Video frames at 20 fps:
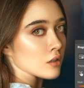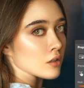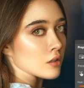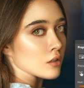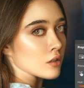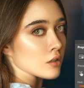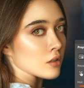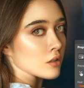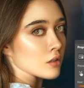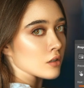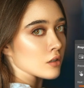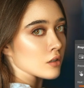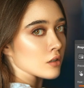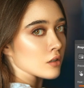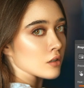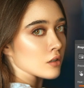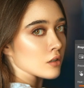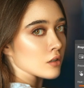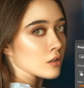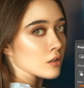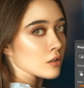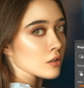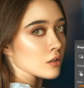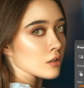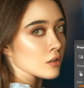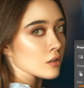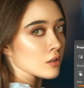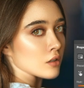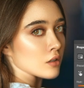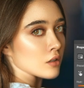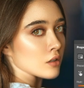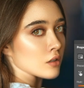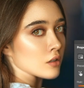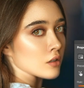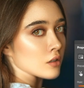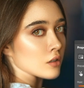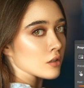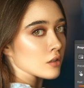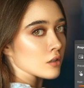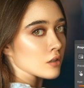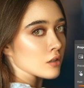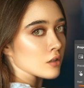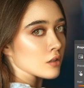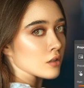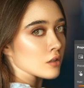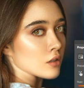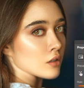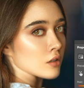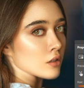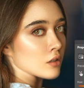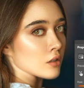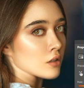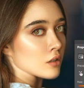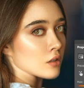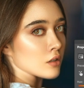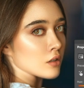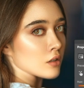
(silence)